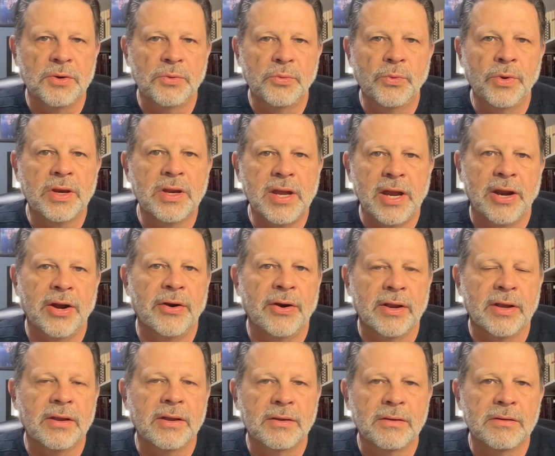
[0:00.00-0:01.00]
would
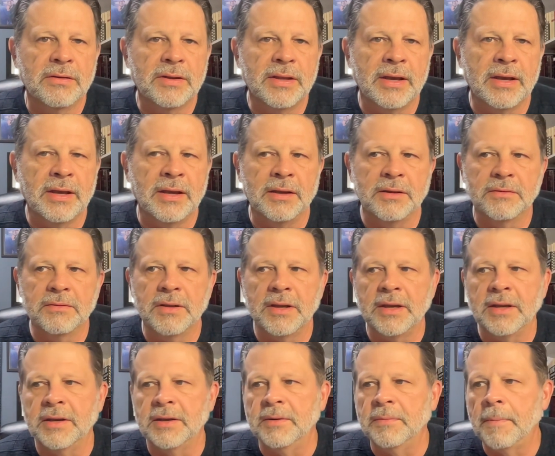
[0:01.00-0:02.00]
carry the,
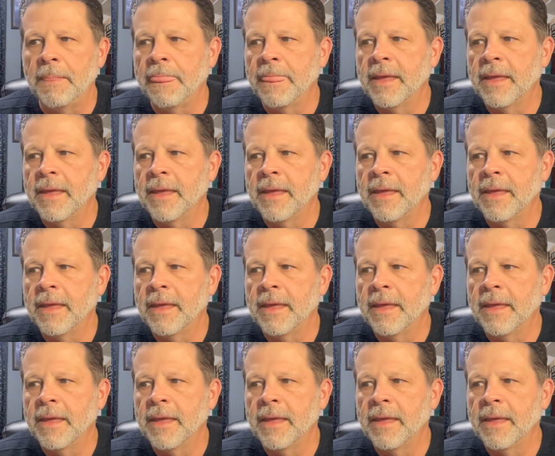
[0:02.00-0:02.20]
the